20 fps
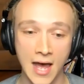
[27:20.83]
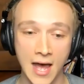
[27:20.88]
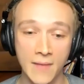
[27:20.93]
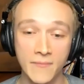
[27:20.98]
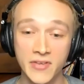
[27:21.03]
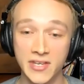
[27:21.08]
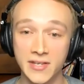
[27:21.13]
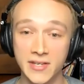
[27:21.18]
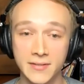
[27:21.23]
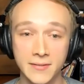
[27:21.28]

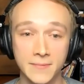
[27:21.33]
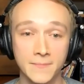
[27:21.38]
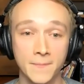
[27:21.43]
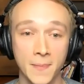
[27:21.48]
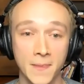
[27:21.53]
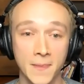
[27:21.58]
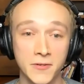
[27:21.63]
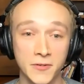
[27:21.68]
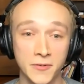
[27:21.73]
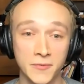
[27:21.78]
obvious.
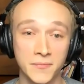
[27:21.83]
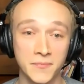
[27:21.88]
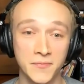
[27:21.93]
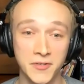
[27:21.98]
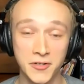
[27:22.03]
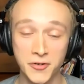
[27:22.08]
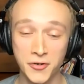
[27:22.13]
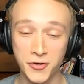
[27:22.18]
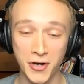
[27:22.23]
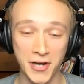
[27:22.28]
So
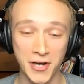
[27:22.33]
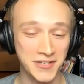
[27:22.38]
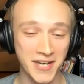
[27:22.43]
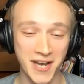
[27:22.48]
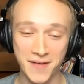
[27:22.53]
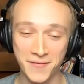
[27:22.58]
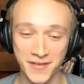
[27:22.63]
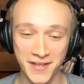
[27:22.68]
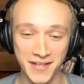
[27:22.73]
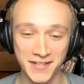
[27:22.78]
you do a great
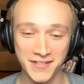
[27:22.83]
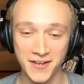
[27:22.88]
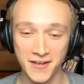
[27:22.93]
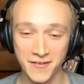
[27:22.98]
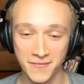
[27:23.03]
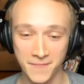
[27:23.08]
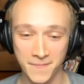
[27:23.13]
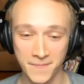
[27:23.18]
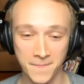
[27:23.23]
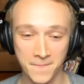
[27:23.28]
job of that
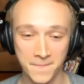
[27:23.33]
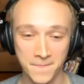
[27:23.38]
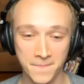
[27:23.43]
stuff.